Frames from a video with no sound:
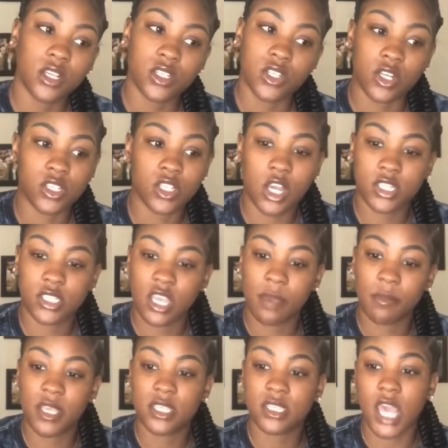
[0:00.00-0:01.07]
So I talked to
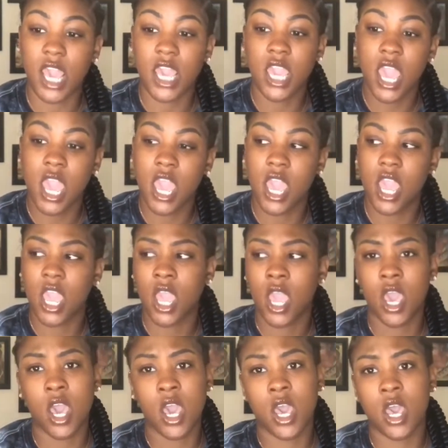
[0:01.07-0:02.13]
him and he's like, yeah,
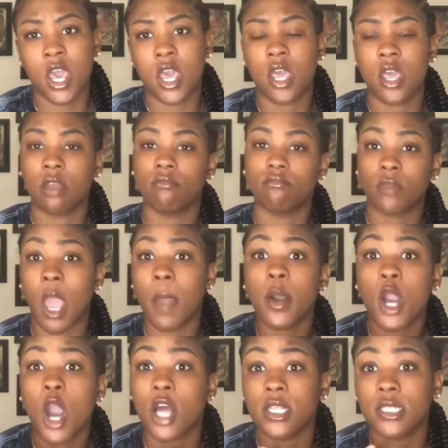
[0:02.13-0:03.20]
I'm
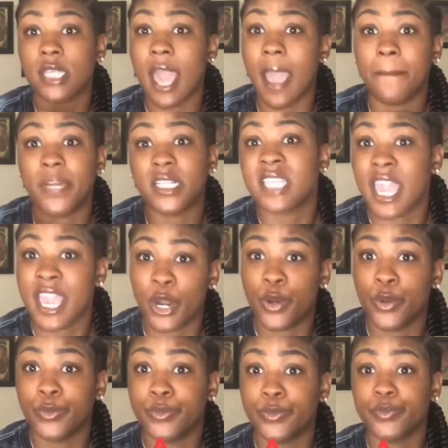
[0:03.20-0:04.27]
gonna call this guy
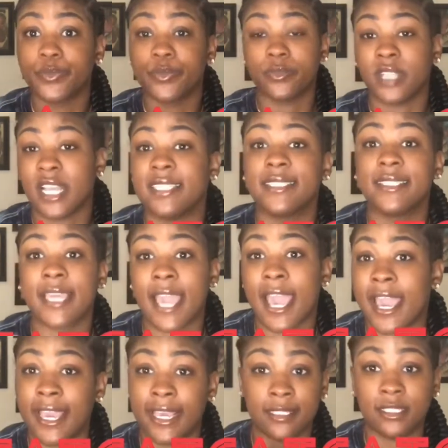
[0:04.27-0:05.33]
Potato. That's the
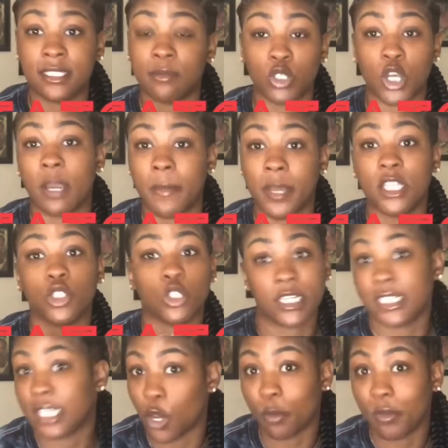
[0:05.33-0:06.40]
guy that I'm talking about that tried
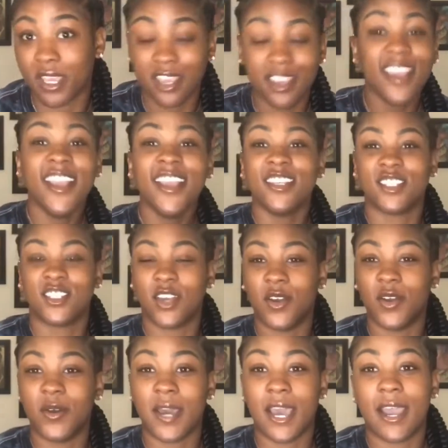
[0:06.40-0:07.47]
to kill me.
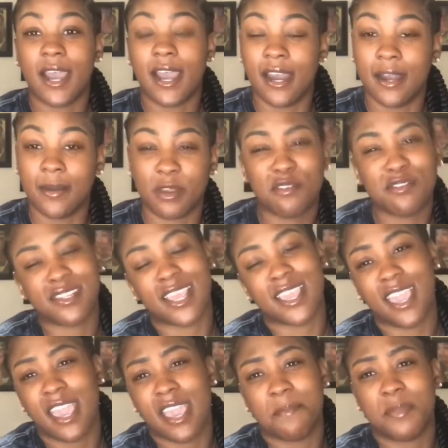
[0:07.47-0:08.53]
So he was like,
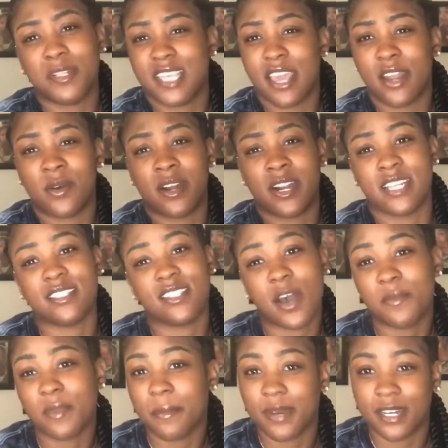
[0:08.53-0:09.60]
yeah, Potato already
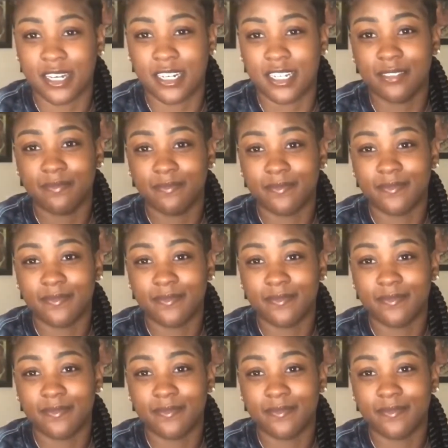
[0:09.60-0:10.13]
told me about it.